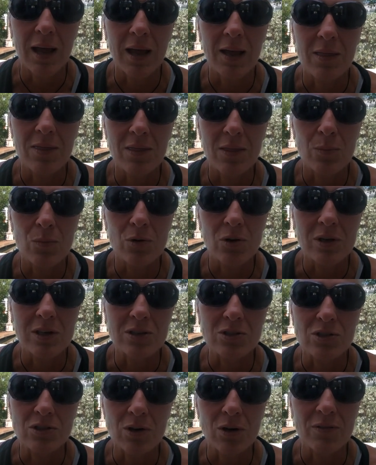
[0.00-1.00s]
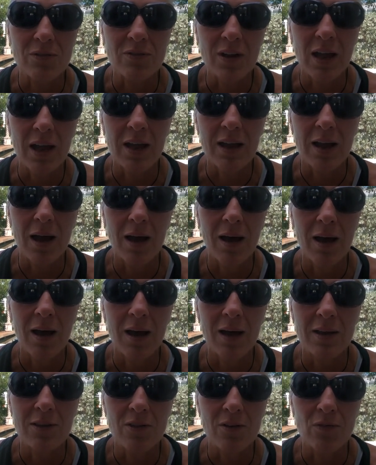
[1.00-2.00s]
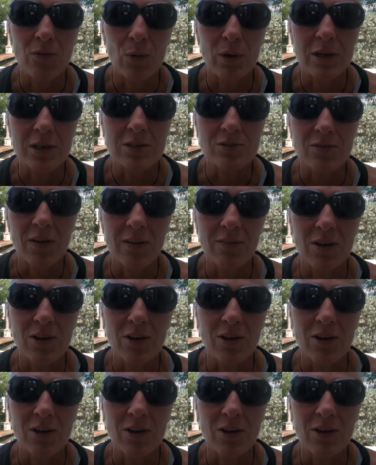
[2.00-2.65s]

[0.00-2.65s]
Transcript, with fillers: and the marine survey on the Voyage five